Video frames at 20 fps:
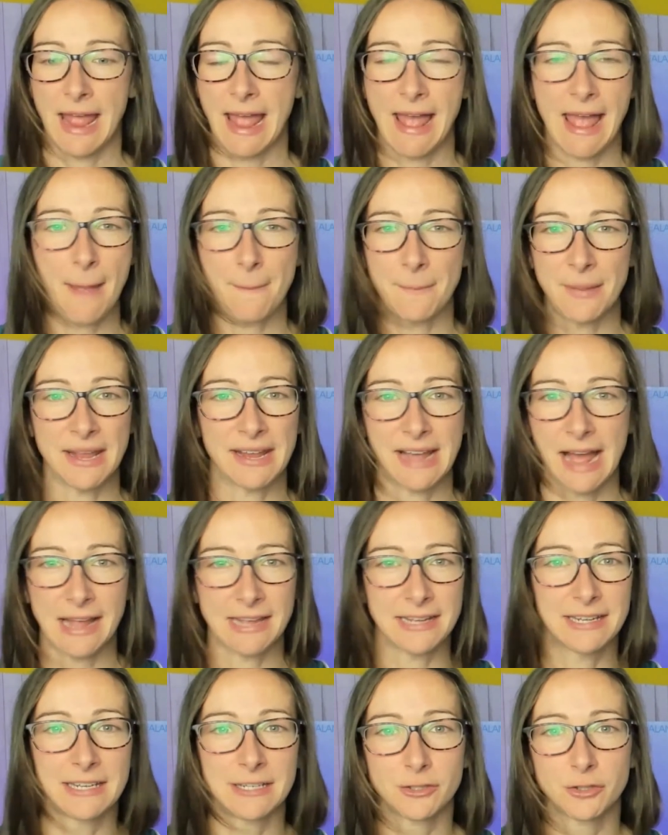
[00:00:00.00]
epic
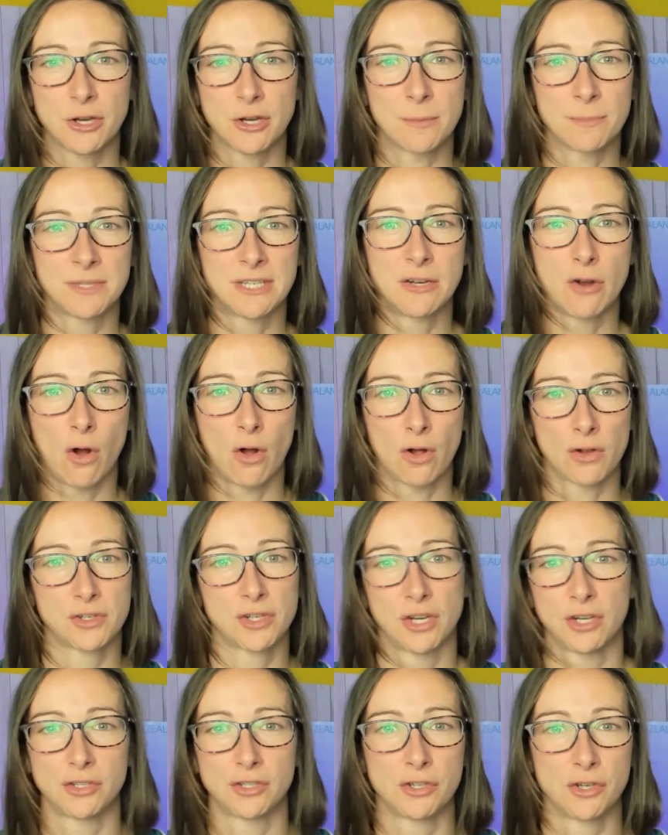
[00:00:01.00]
hiking trips in
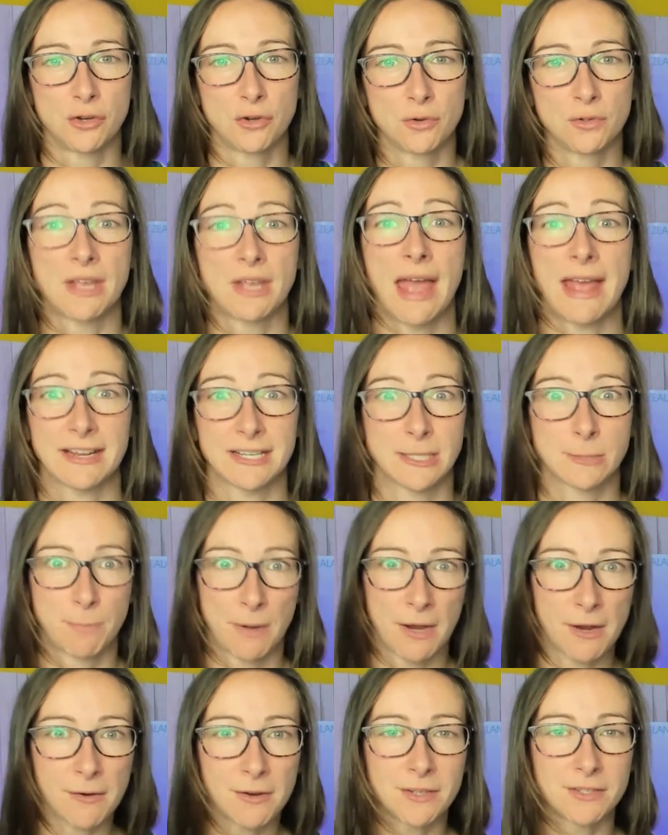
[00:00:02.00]
order to
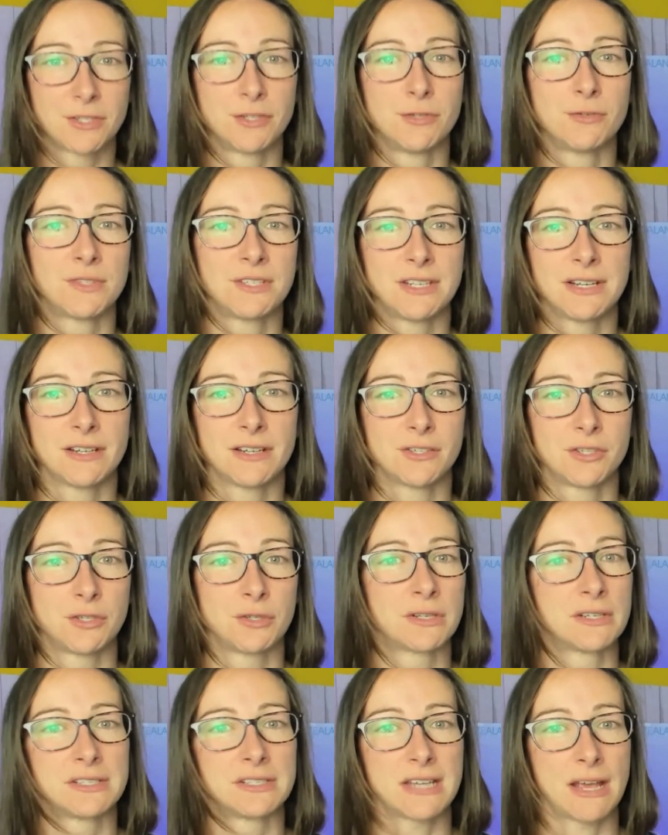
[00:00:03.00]
experience New Zealand. You
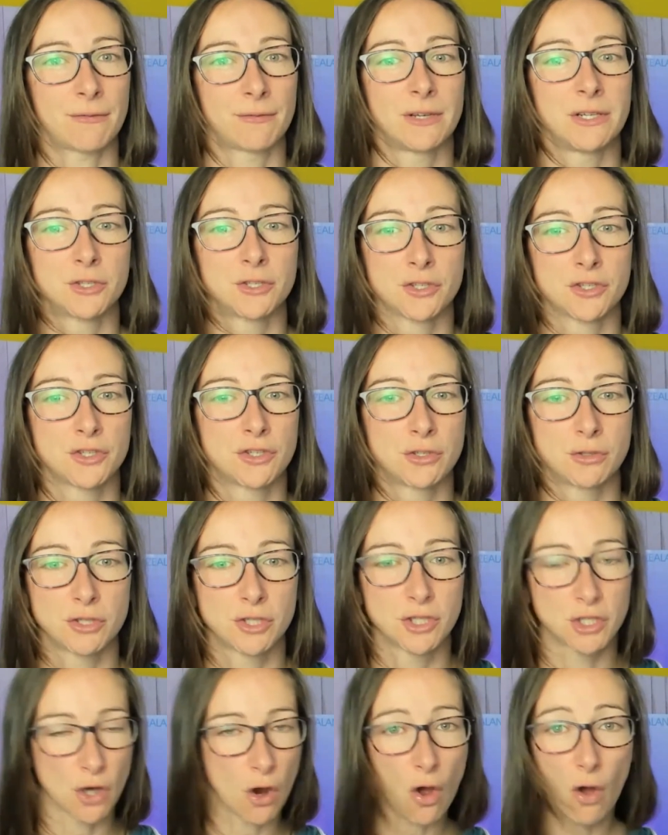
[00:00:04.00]
can definitely just do
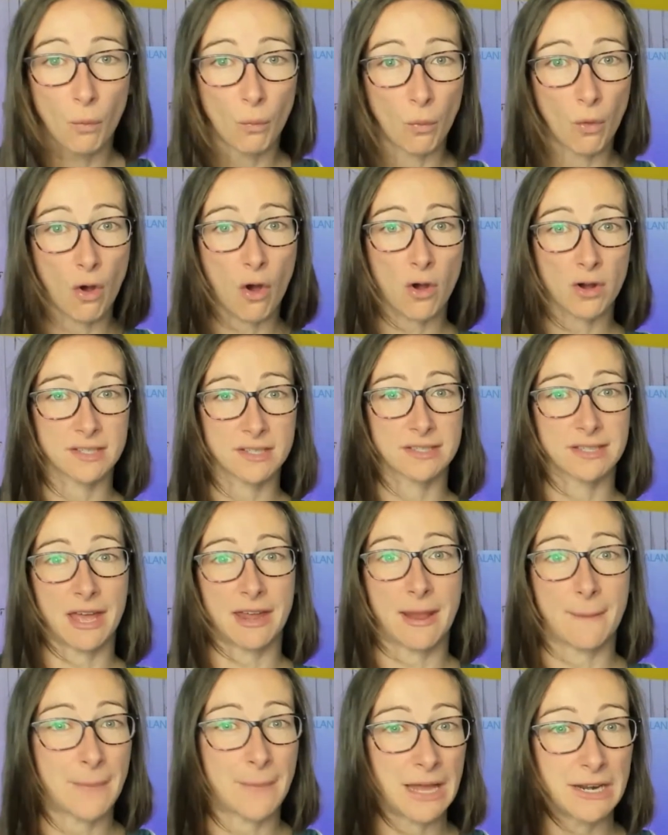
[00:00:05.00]
short walks that
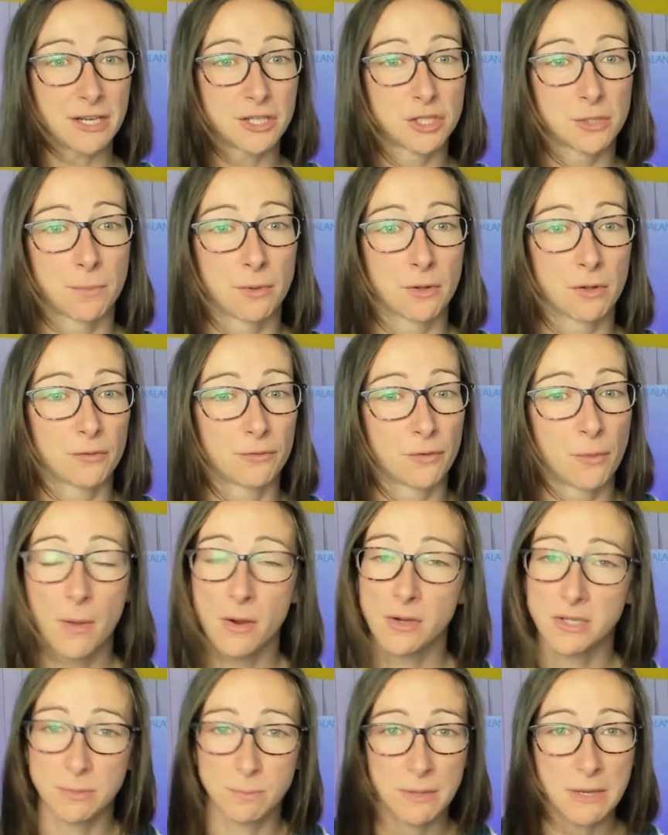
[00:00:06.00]
are manageable for
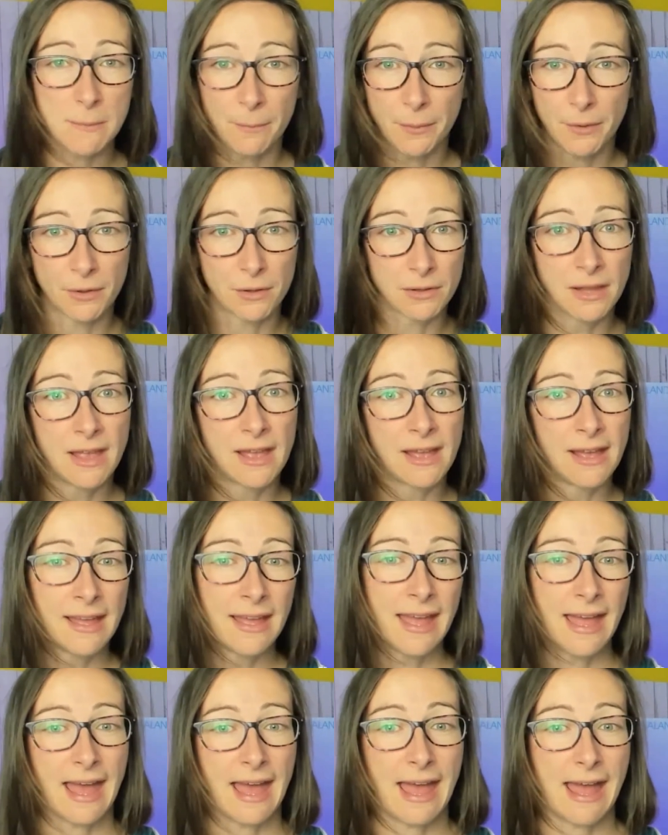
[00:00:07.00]
most people,
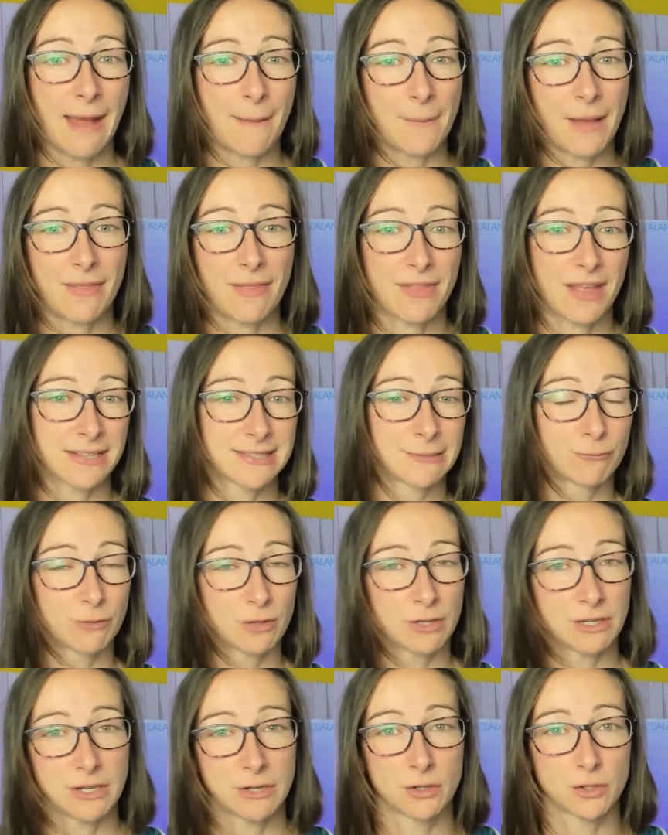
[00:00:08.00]
and that's a
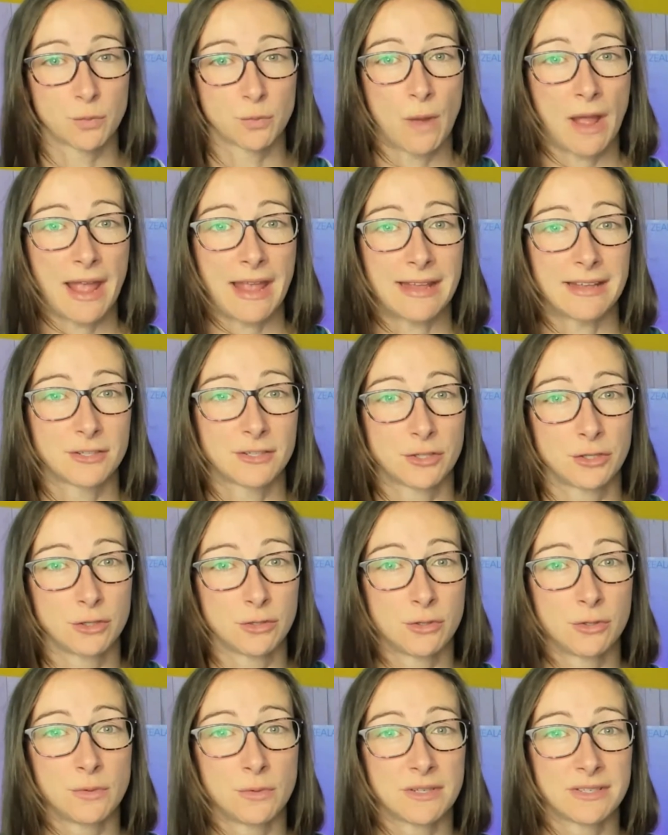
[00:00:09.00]
really good way
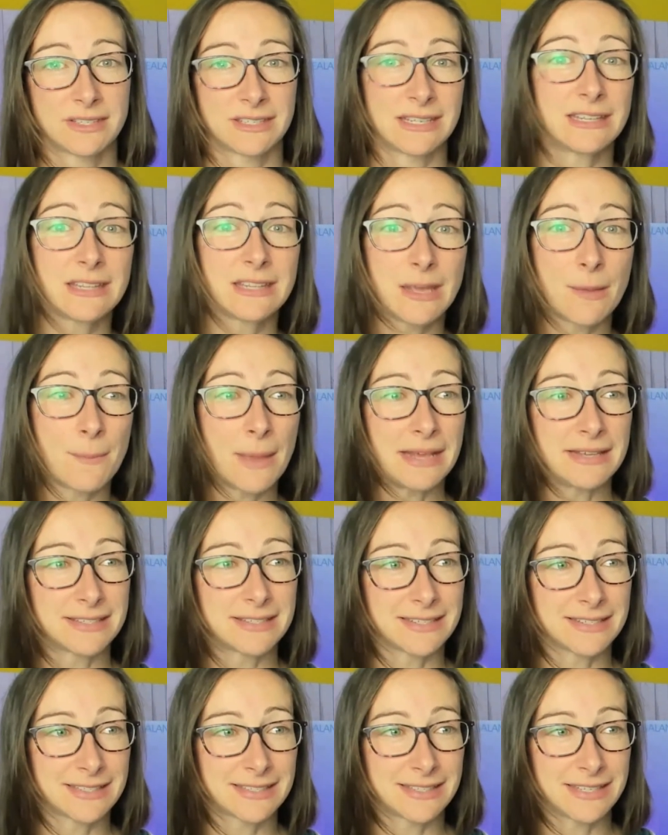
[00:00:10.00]
to see the
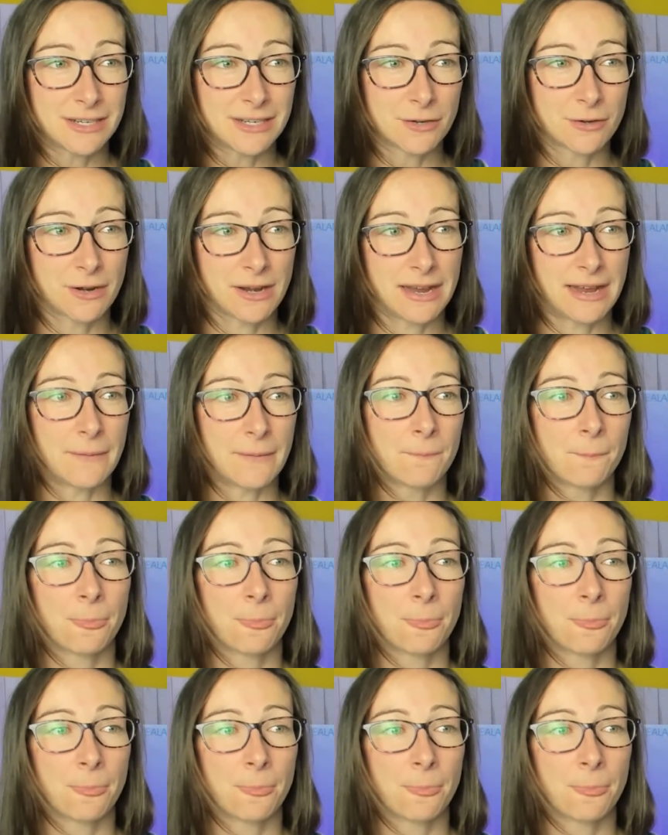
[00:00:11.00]
amazing scenery.